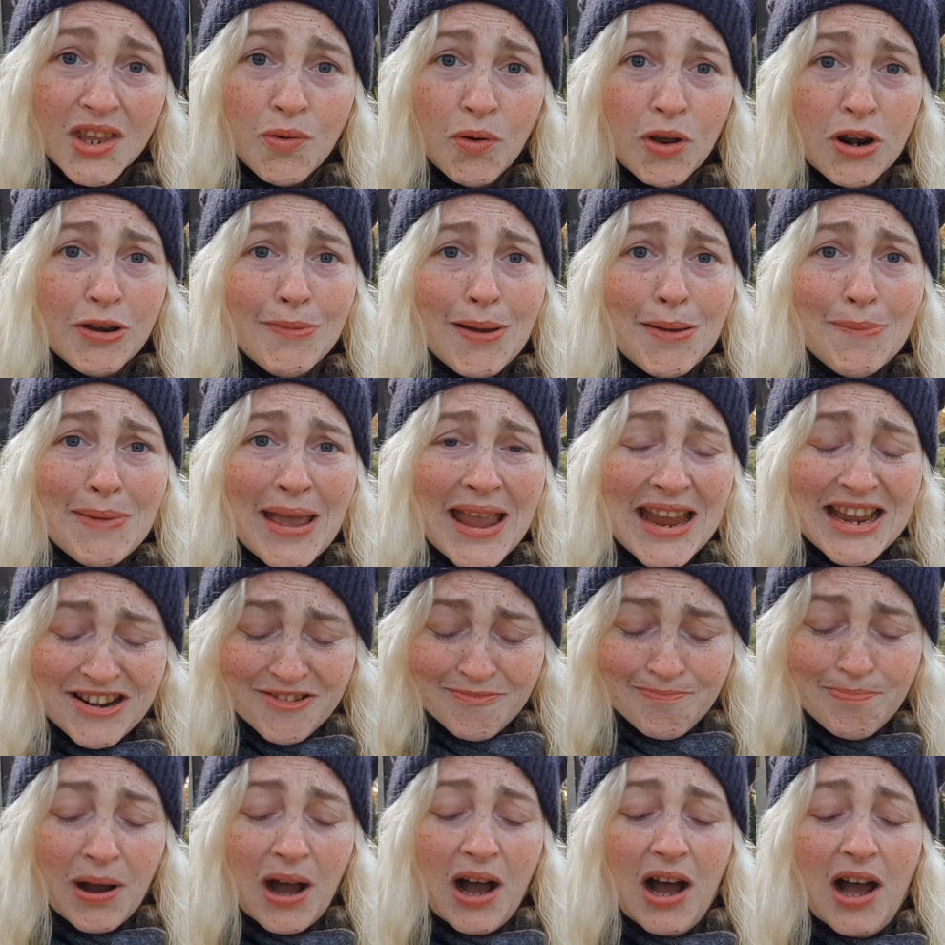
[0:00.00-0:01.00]
When am I made
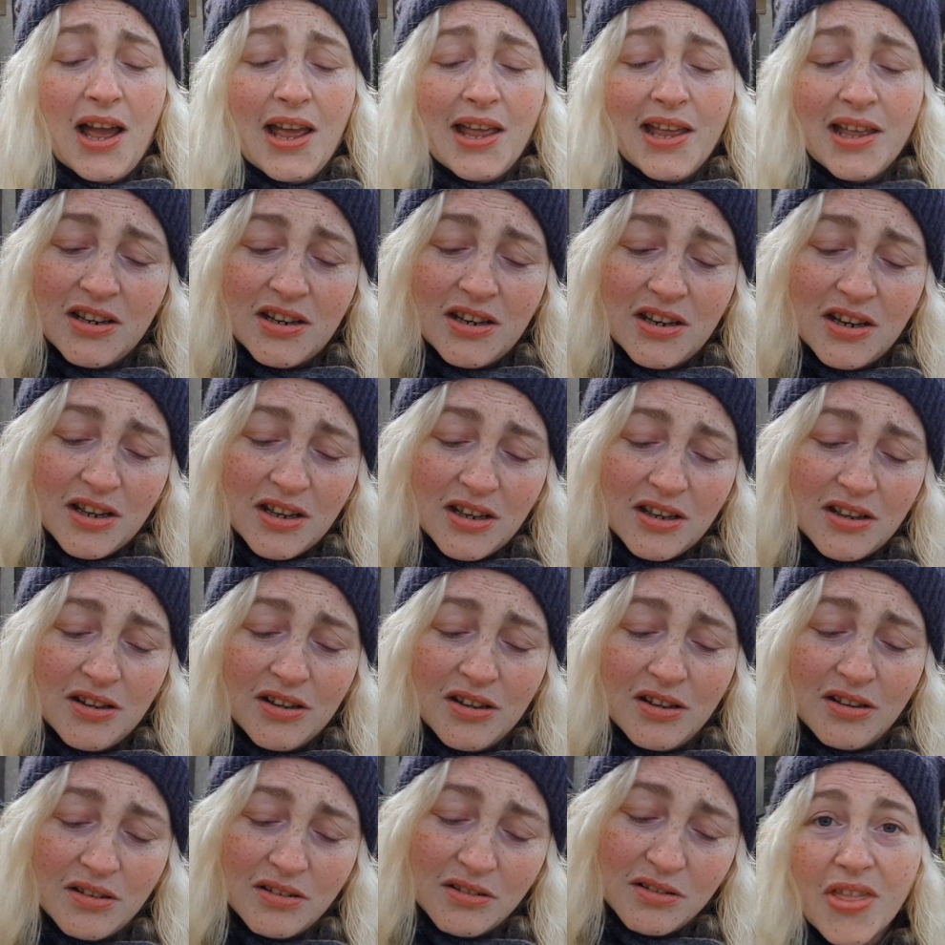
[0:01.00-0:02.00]
of pie?
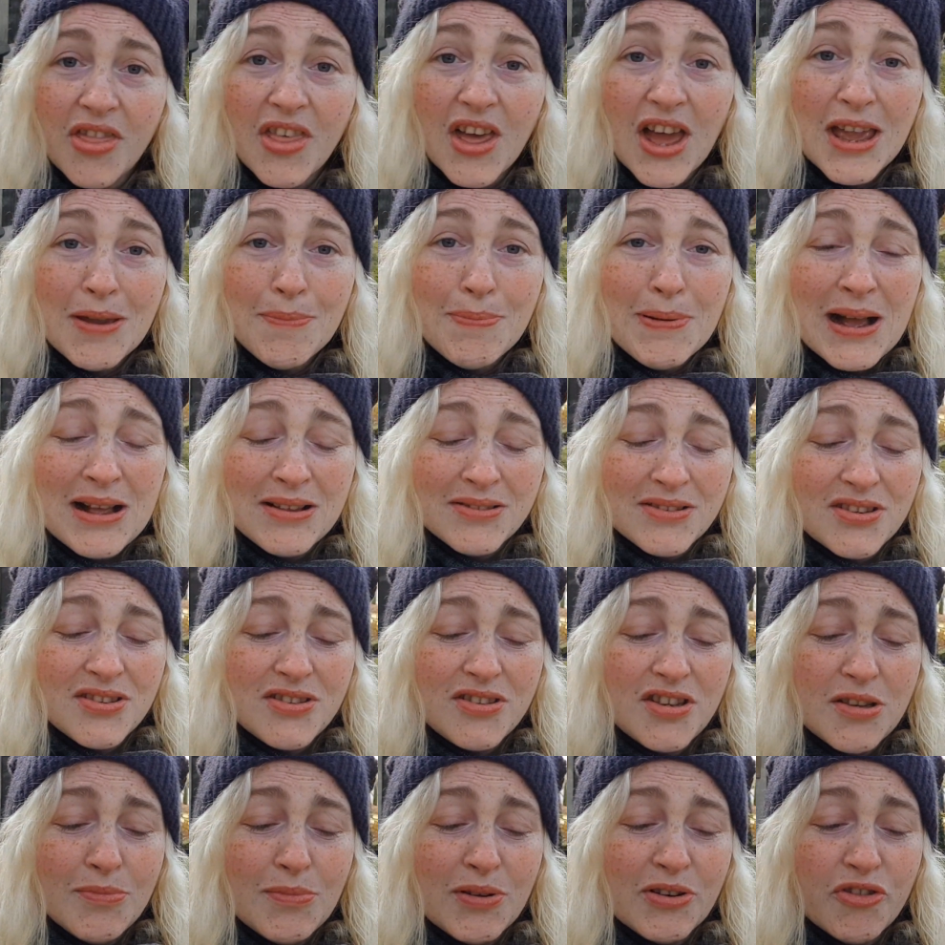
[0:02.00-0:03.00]
No, £30
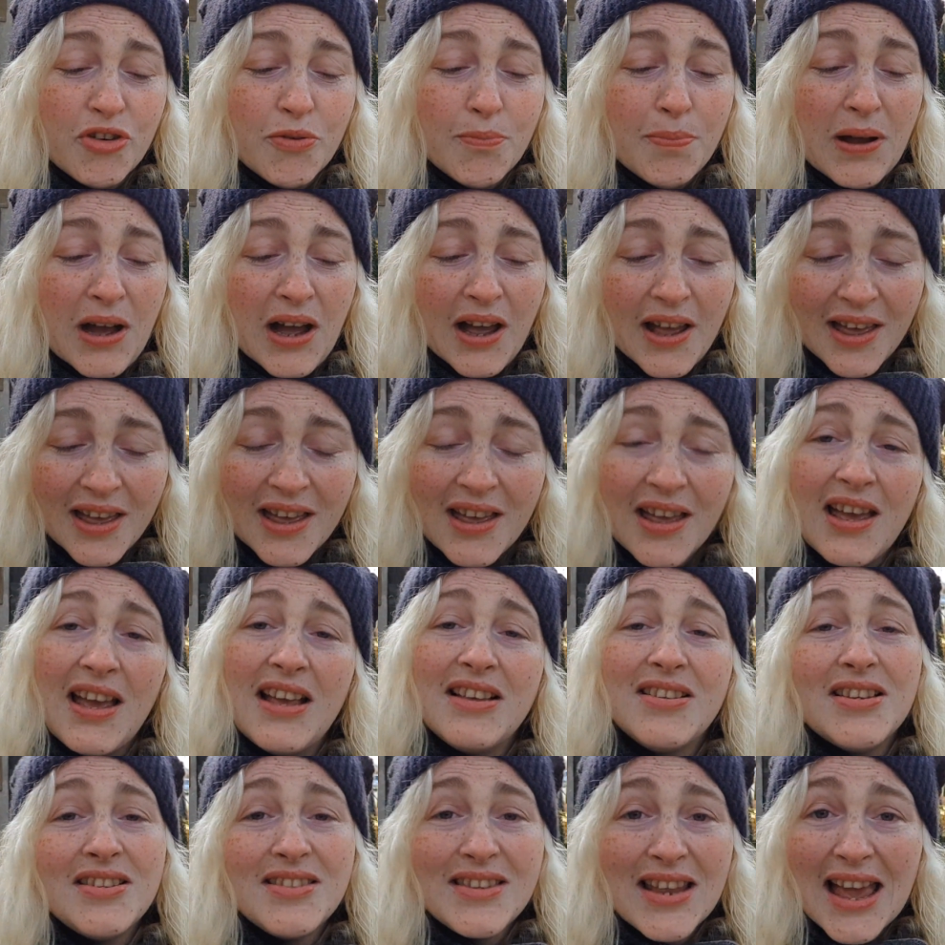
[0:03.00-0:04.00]
is too much for a pie.
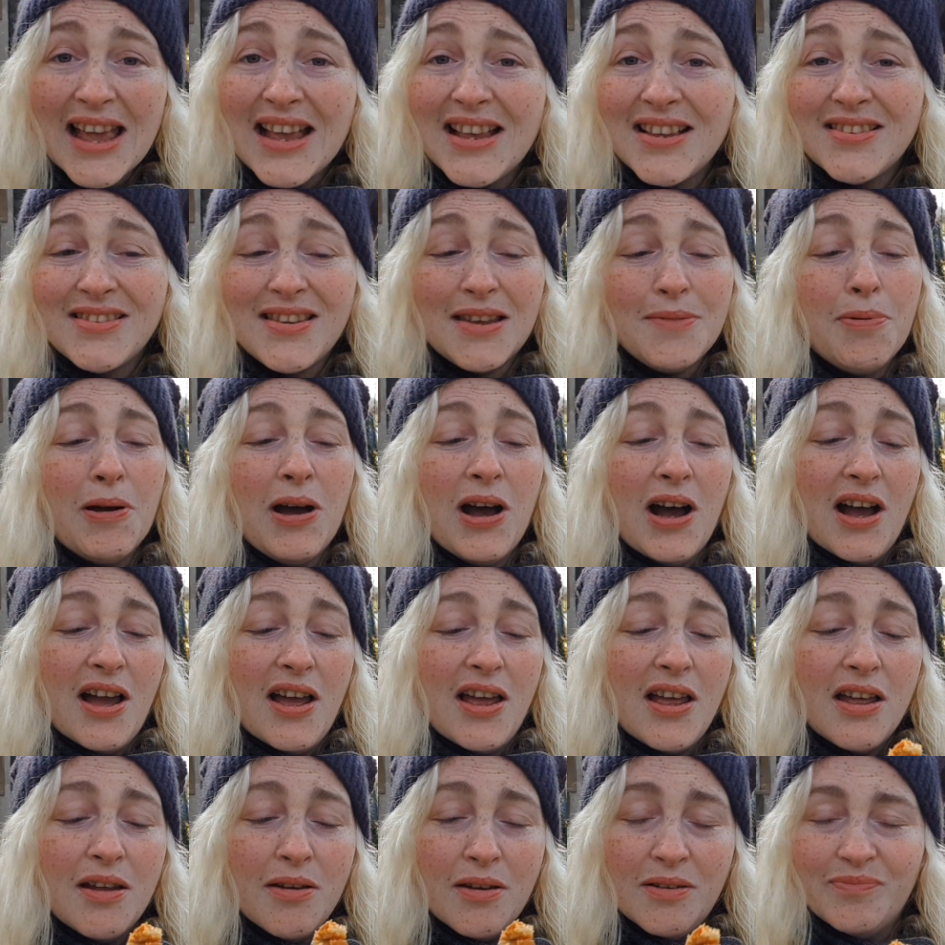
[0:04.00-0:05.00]
It's a tasty
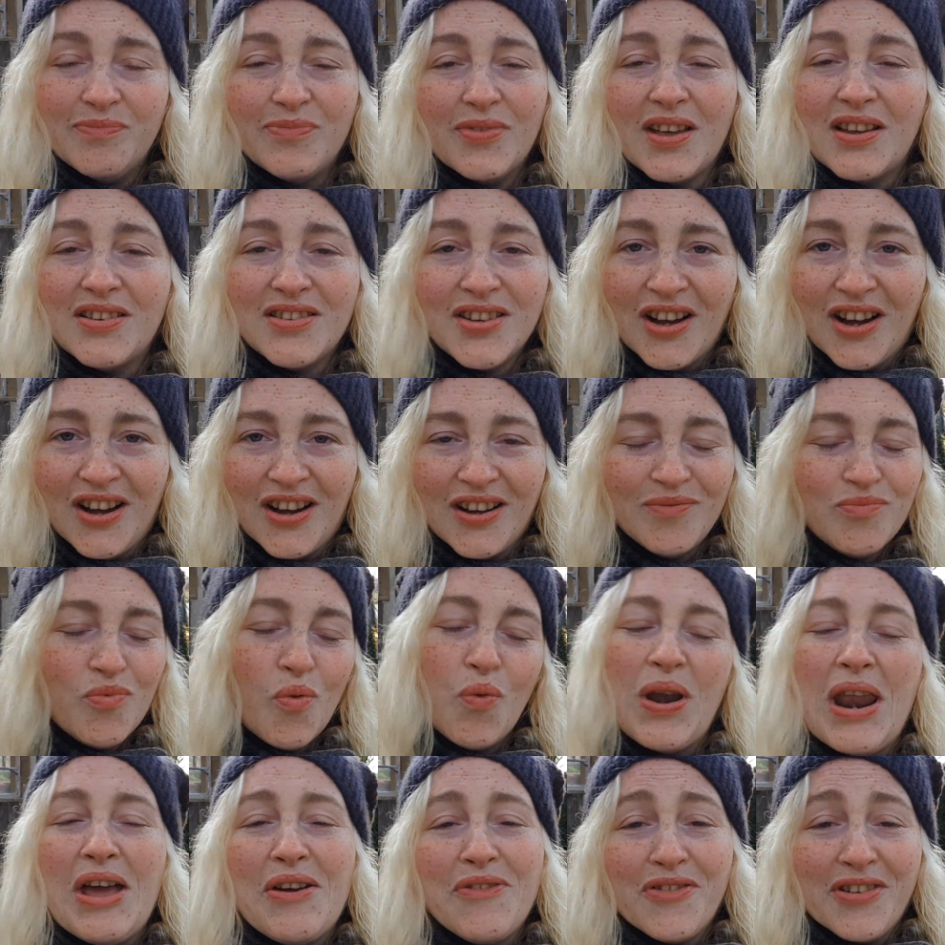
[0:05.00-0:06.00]
pie, tart,
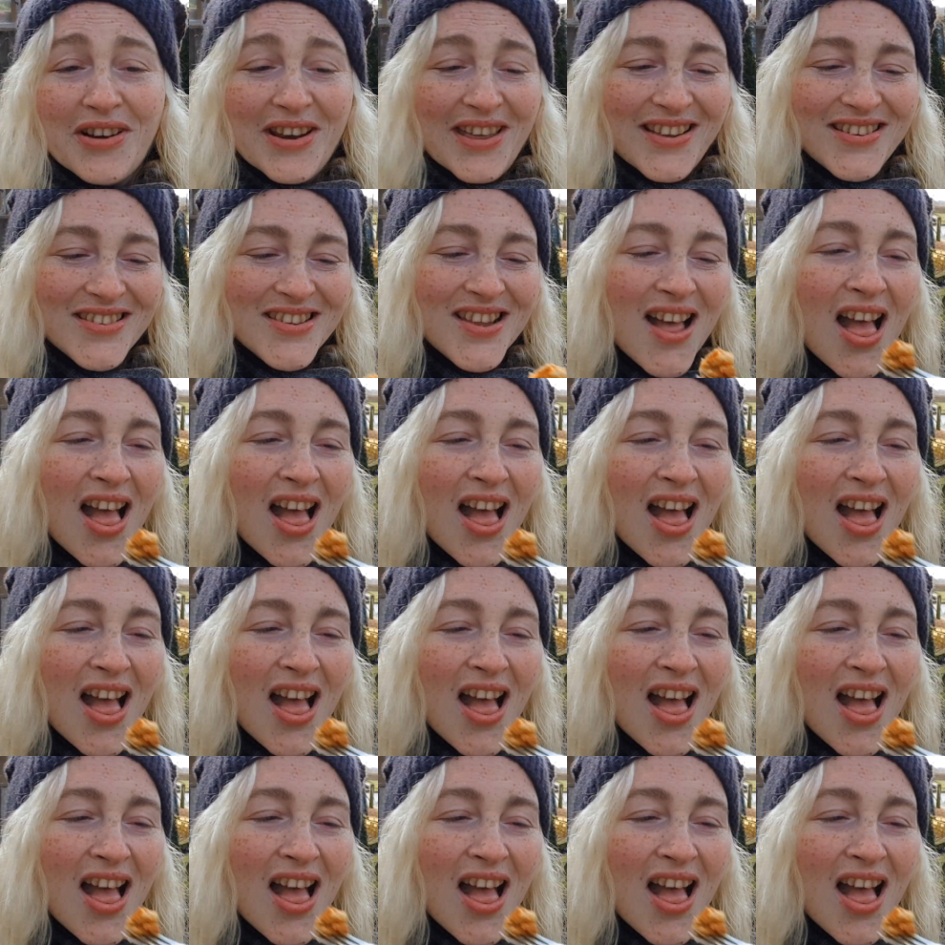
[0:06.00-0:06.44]
whatever it is.